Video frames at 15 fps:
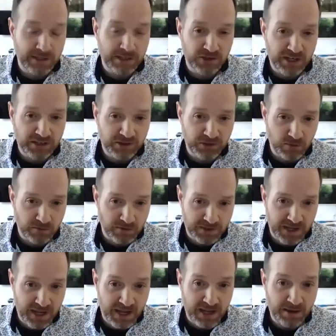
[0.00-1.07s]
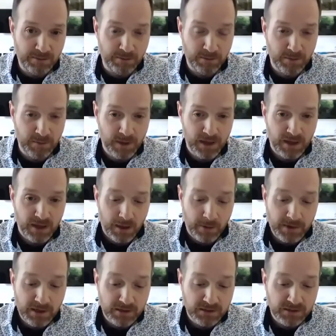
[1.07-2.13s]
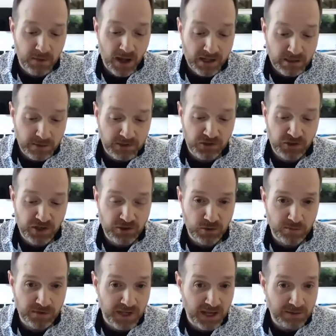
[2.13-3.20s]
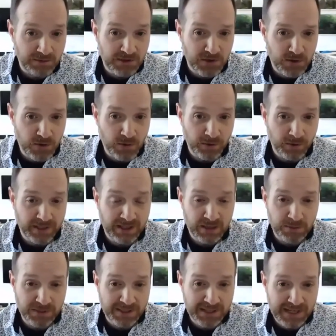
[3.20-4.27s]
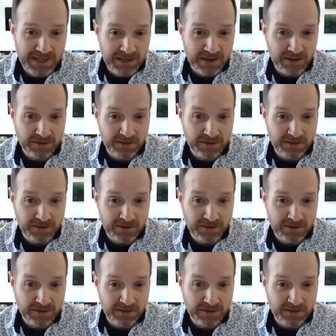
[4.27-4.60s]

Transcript: changes over time. I mean, because monuments change over time too. Like they patina,